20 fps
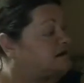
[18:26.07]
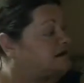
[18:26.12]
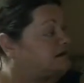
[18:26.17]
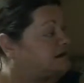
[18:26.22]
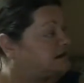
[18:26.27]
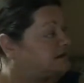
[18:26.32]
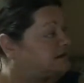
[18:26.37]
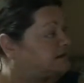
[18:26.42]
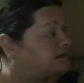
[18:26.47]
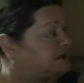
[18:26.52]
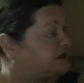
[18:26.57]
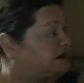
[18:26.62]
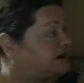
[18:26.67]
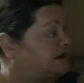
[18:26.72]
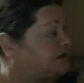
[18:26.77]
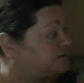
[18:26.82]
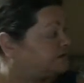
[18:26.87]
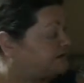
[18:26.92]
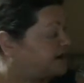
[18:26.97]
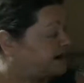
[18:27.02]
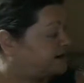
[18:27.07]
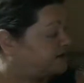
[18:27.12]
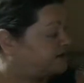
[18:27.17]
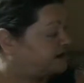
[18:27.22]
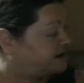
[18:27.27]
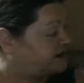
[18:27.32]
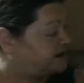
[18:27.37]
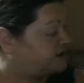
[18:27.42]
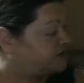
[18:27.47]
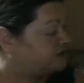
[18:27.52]
I'm looking around
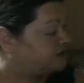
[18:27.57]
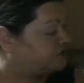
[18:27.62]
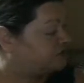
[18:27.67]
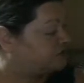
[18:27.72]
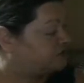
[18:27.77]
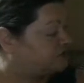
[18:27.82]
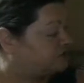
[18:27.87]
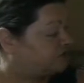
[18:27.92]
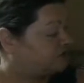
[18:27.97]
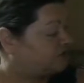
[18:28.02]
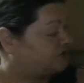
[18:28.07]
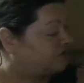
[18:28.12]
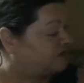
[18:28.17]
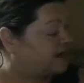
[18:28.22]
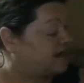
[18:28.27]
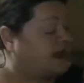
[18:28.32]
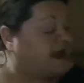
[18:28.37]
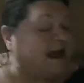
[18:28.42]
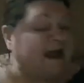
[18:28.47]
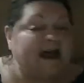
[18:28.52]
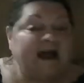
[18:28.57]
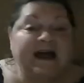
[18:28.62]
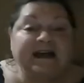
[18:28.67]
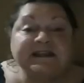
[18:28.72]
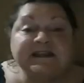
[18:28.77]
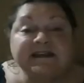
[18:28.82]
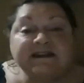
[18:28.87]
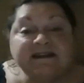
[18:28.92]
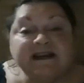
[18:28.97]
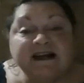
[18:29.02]
here. I
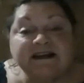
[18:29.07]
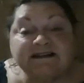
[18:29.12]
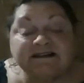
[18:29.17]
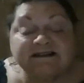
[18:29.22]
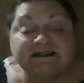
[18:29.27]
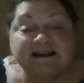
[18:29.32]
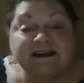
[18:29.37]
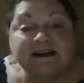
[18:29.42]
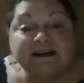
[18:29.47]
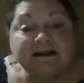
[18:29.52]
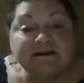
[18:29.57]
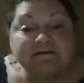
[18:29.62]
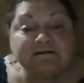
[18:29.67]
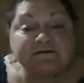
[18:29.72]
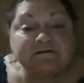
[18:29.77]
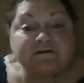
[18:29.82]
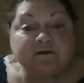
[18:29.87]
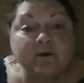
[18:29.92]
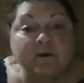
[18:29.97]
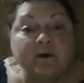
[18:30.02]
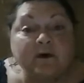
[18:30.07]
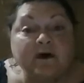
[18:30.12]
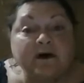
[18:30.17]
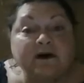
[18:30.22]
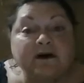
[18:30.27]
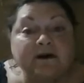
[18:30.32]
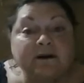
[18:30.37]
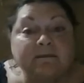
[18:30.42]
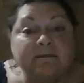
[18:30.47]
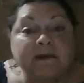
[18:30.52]
think that's it
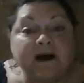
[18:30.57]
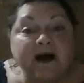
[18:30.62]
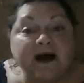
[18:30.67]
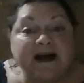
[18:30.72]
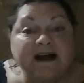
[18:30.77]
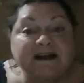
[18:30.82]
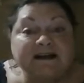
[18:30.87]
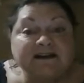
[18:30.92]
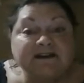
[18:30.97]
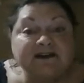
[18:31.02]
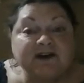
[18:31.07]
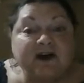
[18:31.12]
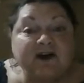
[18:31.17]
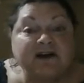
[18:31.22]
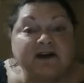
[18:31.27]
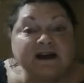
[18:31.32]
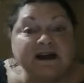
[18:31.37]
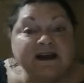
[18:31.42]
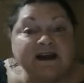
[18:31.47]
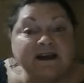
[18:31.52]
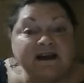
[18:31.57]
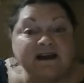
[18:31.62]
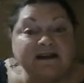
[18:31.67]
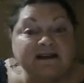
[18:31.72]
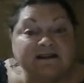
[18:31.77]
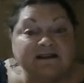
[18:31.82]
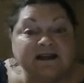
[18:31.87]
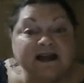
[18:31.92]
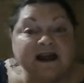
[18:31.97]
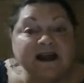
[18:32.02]
for my
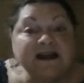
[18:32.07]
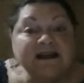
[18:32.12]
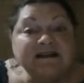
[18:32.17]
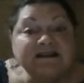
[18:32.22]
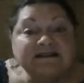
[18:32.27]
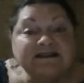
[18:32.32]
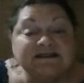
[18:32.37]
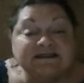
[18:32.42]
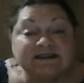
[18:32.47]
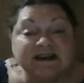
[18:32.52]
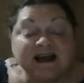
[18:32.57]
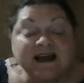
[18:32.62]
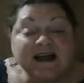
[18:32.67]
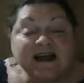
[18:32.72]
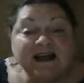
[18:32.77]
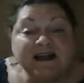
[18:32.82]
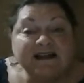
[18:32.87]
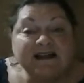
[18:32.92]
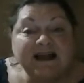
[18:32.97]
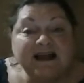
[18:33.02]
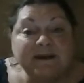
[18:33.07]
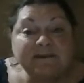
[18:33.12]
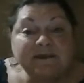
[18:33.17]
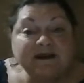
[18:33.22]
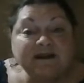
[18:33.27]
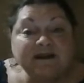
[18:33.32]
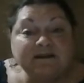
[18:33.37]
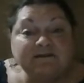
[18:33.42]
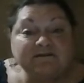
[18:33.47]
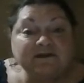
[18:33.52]
yarny things. Let me
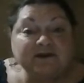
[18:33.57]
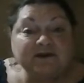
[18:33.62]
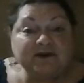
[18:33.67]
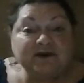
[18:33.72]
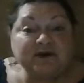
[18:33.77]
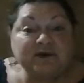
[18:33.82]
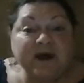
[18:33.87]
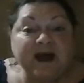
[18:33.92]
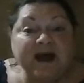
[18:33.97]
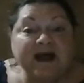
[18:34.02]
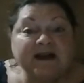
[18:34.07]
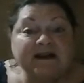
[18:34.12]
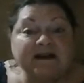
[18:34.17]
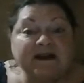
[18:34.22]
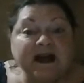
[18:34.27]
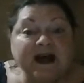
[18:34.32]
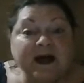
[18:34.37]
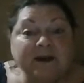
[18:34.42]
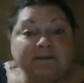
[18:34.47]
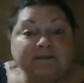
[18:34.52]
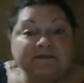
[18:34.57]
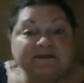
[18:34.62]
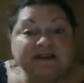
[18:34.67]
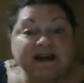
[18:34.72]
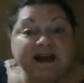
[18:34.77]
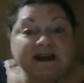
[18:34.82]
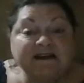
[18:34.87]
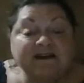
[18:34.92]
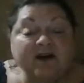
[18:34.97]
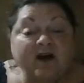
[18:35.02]
give you an
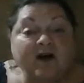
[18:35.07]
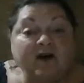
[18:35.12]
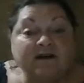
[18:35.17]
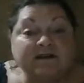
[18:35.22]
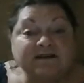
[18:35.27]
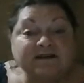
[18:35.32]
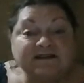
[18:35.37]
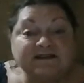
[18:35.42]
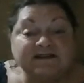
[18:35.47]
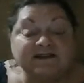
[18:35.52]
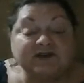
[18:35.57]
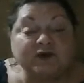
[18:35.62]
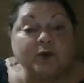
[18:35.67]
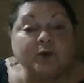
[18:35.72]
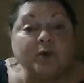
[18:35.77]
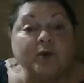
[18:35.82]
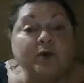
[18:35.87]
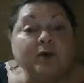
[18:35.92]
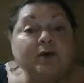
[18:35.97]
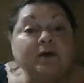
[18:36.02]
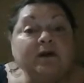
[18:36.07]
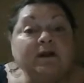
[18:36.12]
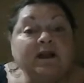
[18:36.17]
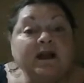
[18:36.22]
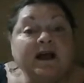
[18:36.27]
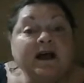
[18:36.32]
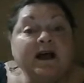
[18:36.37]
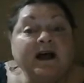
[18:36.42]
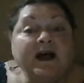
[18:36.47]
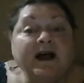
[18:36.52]
update on school.
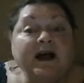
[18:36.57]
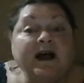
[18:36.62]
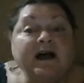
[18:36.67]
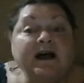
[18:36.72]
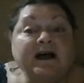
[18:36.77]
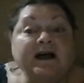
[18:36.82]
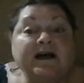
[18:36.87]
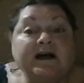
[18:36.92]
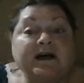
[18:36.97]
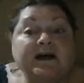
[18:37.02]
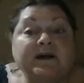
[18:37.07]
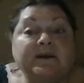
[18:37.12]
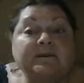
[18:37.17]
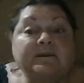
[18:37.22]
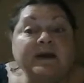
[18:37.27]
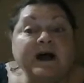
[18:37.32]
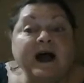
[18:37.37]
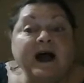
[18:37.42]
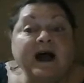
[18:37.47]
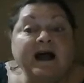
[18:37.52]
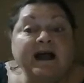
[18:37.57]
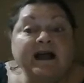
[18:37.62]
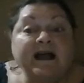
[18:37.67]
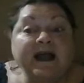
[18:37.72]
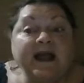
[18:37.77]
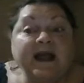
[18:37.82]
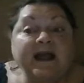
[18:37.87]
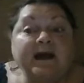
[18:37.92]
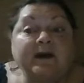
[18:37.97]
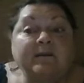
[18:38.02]
I
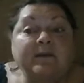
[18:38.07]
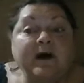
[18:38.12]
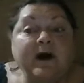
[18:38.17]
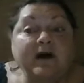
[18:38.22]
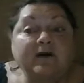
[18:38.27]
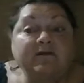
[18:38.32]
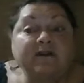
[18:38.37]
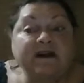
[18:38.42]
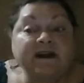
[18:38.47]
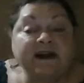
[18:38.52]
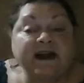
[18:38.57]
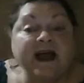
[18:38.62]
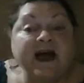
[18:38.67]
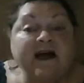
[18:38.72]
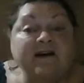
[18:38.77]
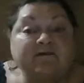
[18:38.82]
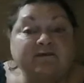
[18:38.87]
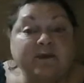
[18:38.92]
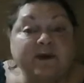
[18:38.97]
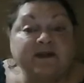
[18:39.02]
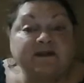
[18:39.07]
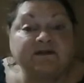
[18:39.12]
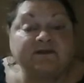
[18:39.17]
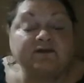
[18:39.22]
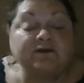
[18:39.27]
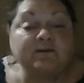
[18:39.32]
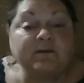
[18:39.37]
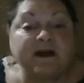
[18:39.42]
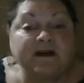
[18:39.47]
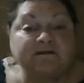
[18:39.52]
am already halfway
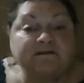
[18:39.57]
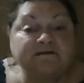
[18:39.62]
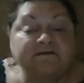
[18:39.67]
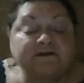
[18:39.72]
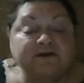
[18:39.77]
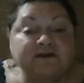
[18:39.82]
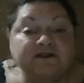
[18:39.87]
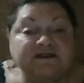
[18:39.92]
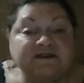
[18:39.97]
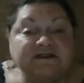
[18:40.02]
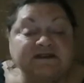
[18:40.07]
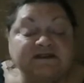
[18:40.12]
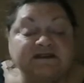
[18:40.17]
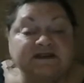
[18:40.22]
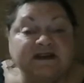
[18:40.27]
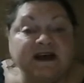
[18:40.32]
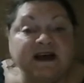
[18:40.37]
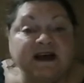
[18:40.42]
through my first